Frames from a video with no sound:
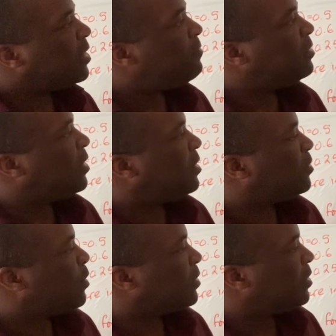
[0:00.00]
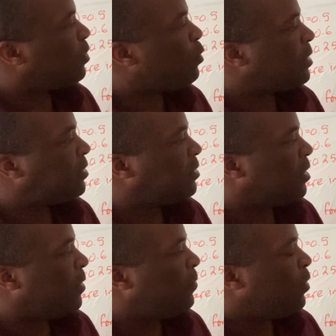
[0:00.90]
given to us in the
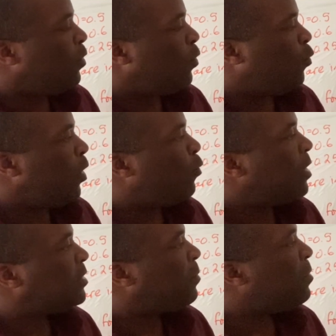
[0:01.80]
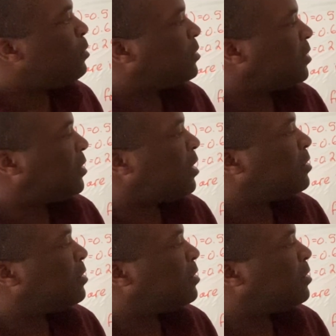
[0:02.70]
question. We went about to set